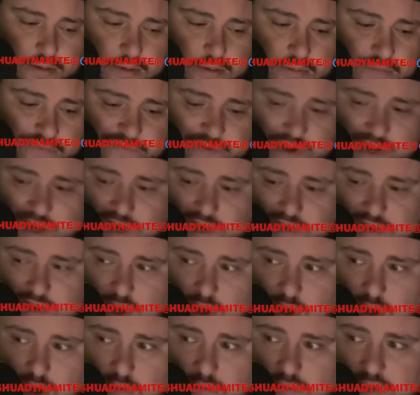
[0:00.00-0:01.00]
Feeding the
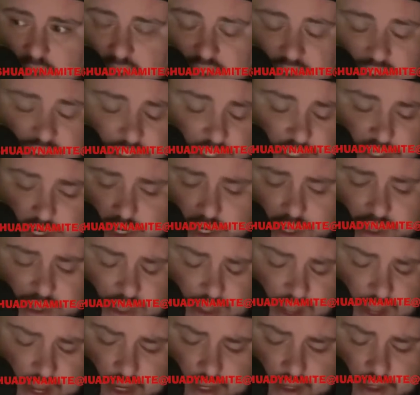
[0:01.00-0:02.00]
homeless is a good
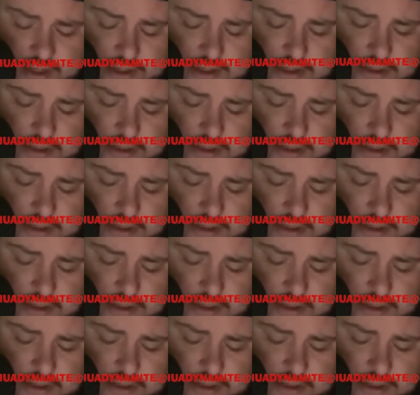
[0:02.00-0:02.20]
thing.